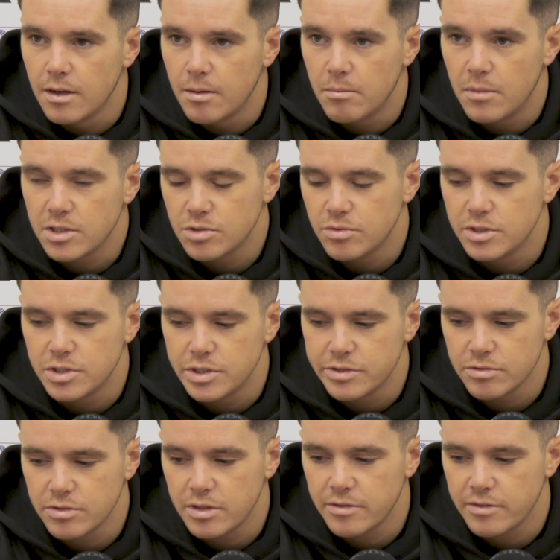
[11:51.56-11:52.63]
muscle
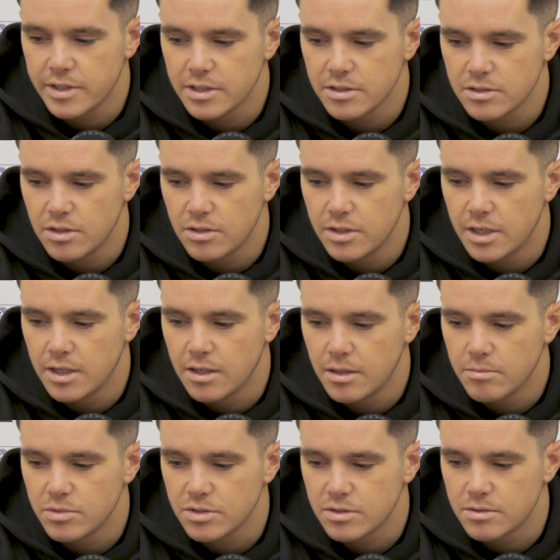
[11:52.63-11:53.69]
injuries or anything. So,
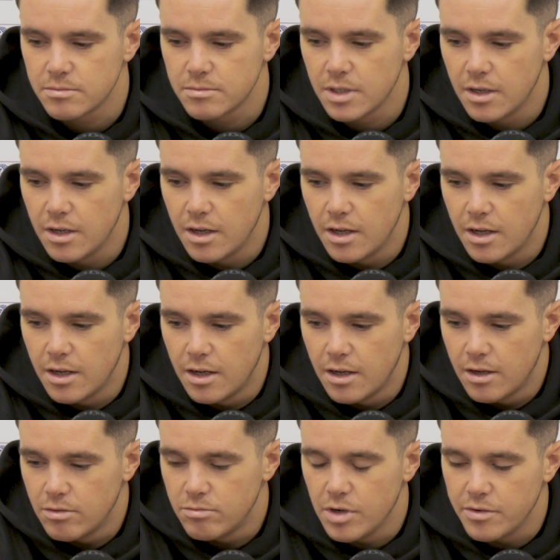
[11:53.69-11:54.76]
I'm just
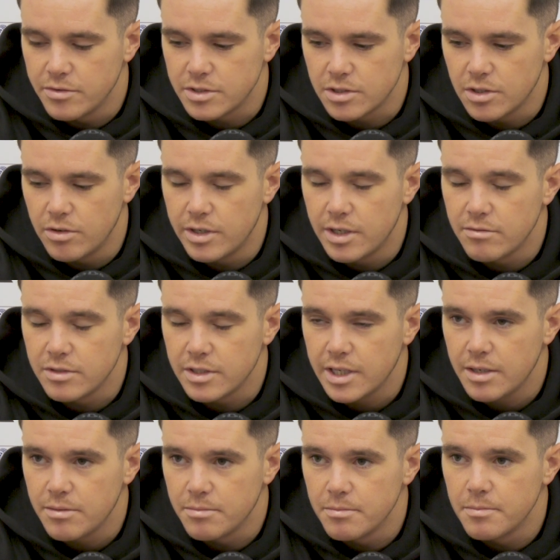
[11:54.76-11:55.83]
raring to go in every
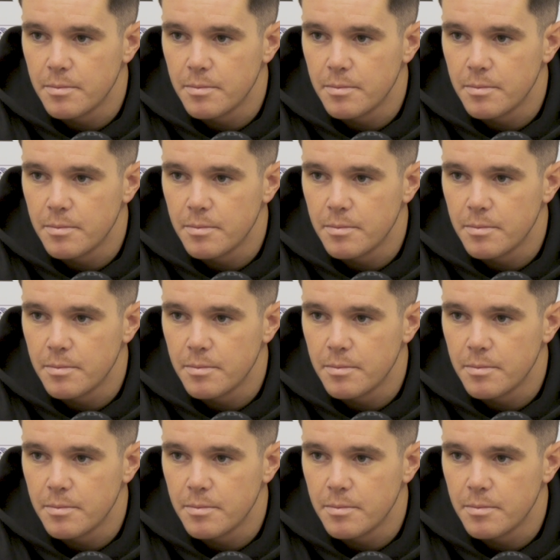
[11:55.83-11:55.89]
game.